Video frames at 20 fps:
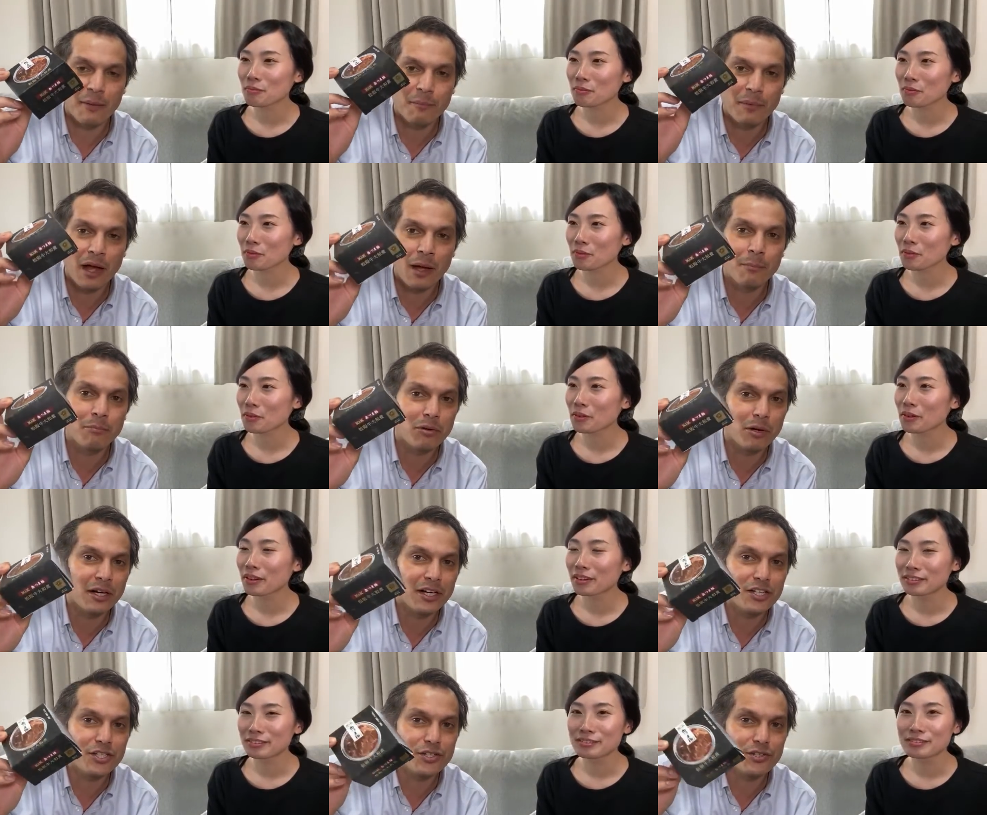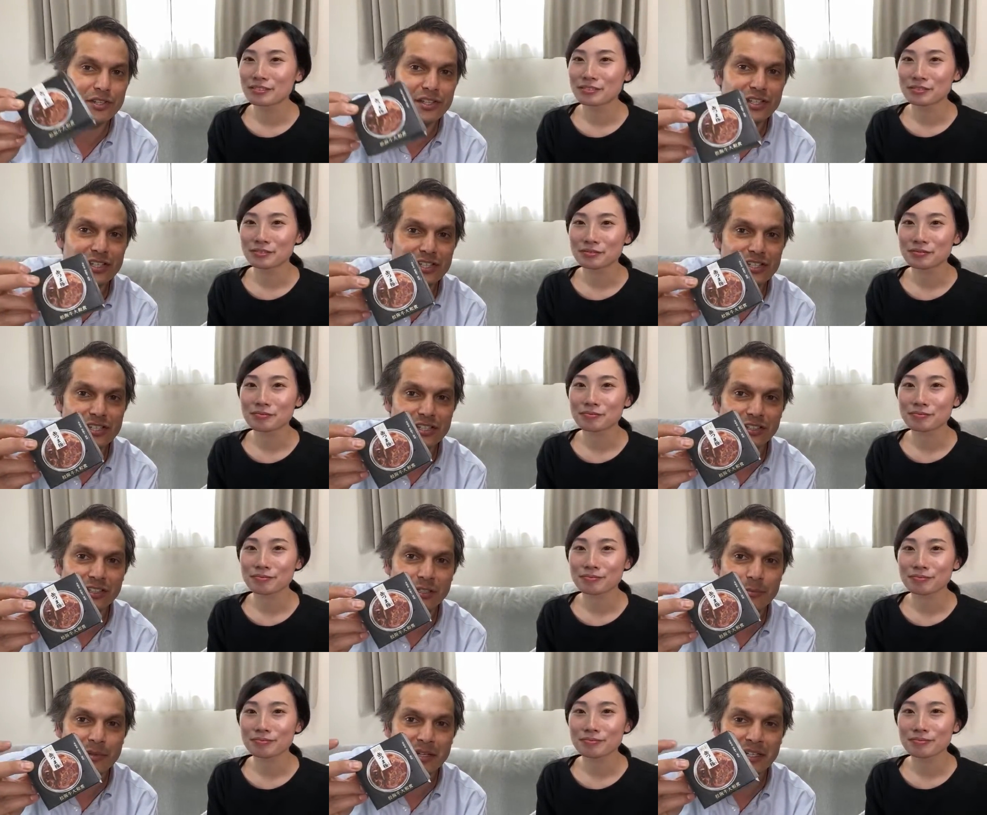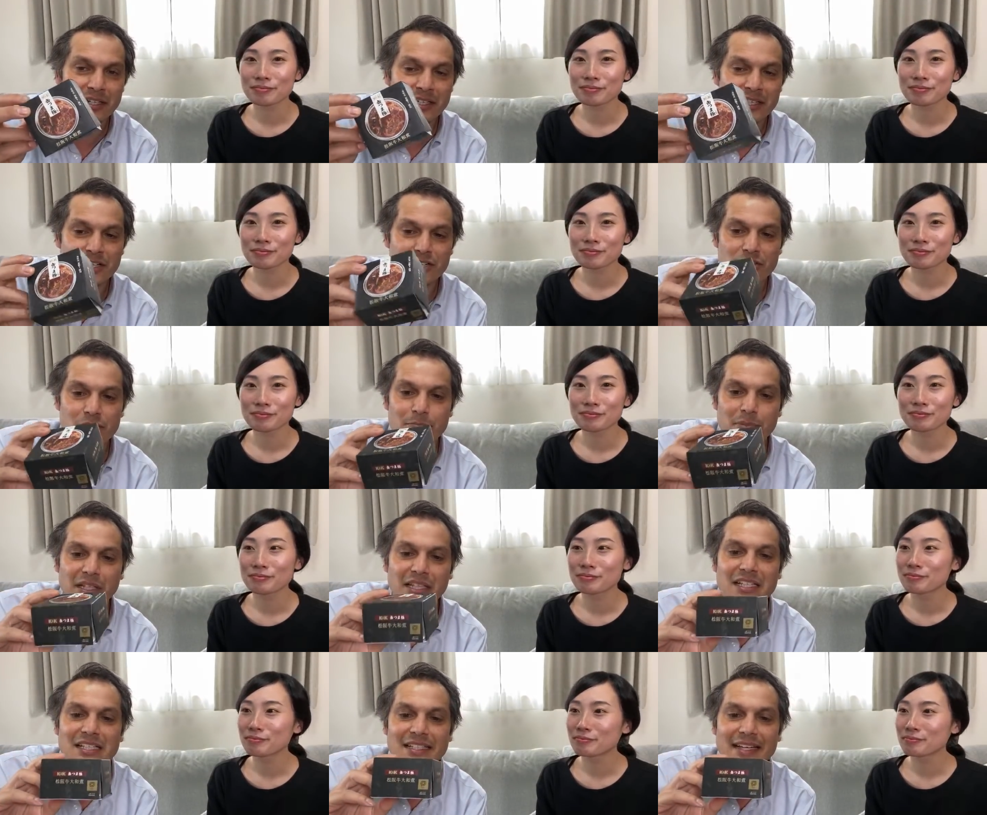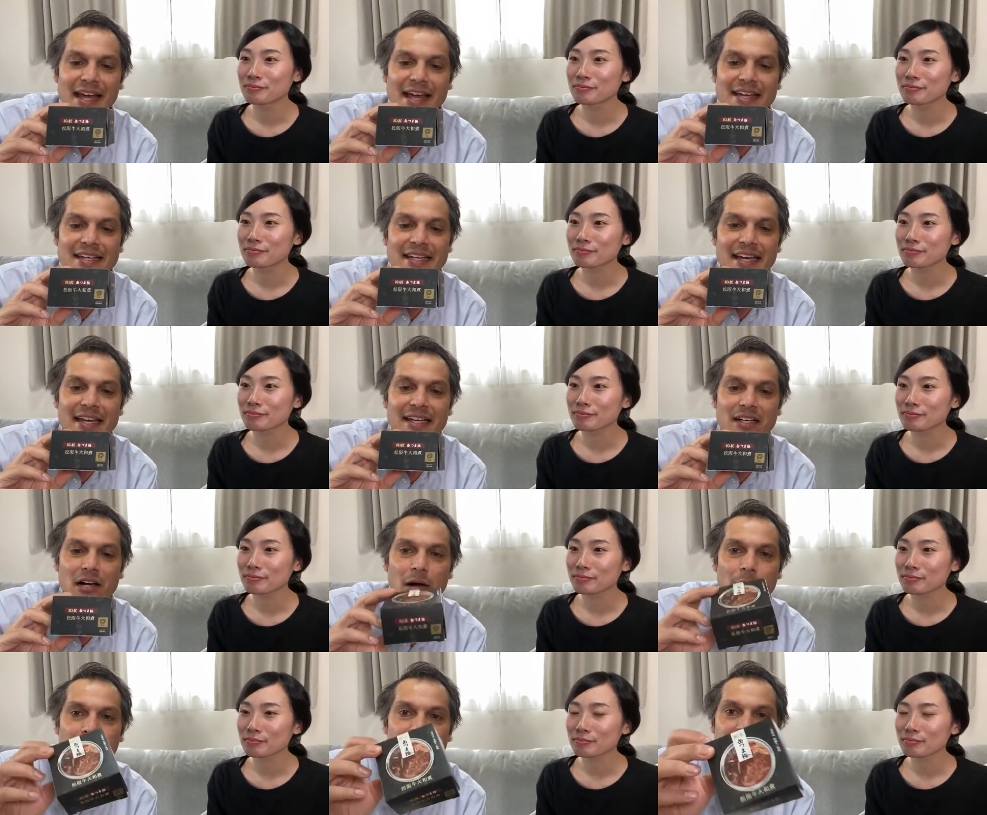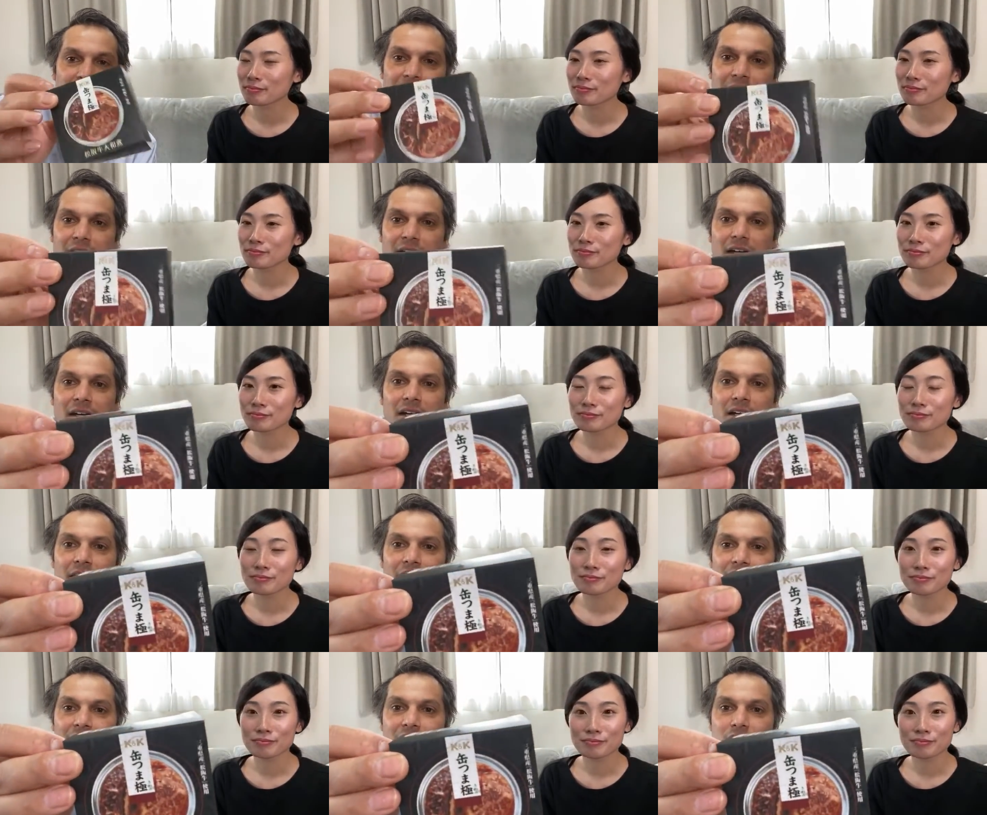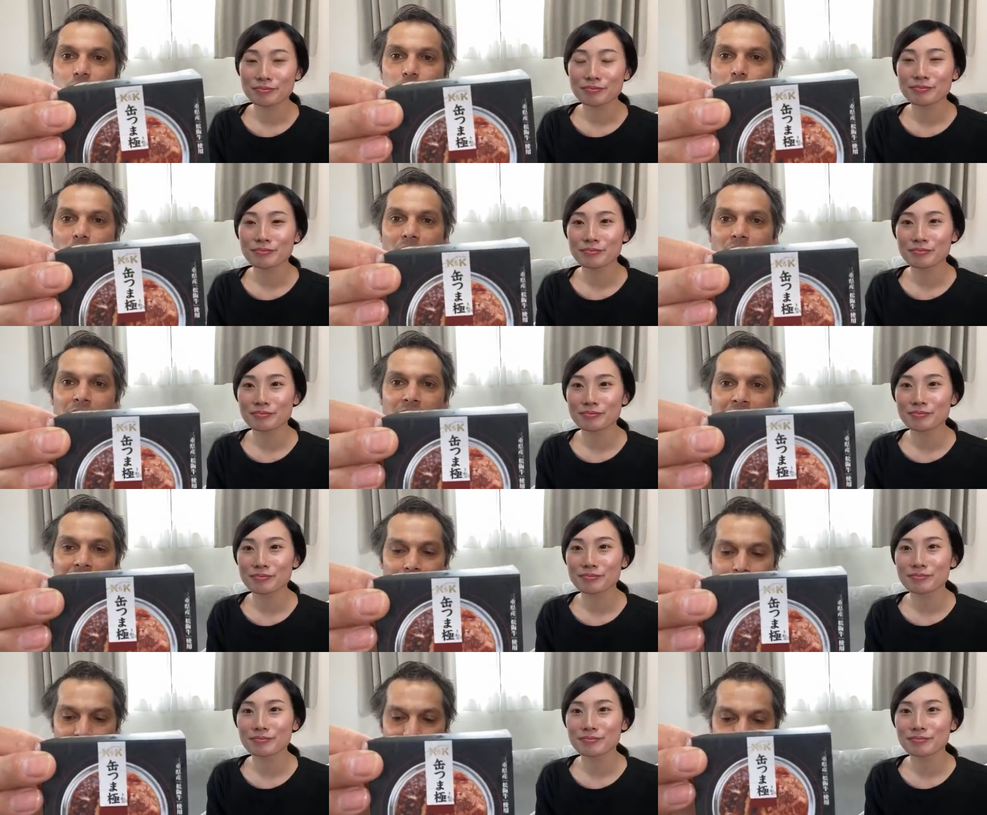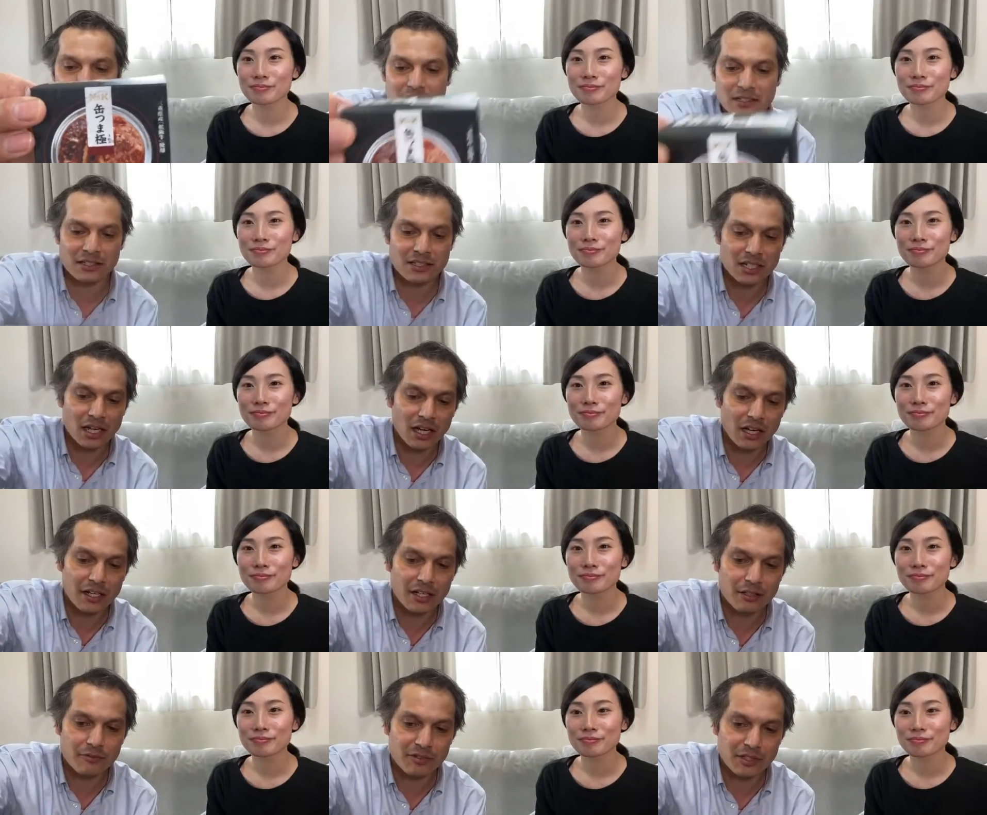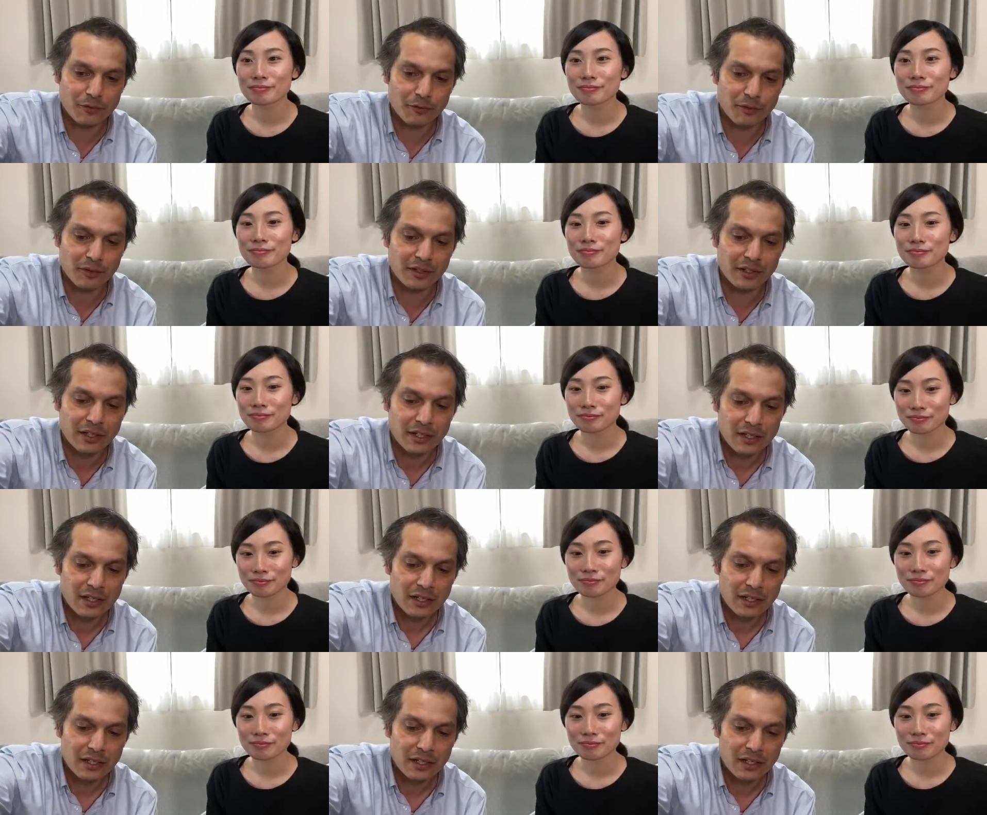Speaker 1: I'm pretty sure this isn't a limited edition, but this KK company is one that makes a ton of different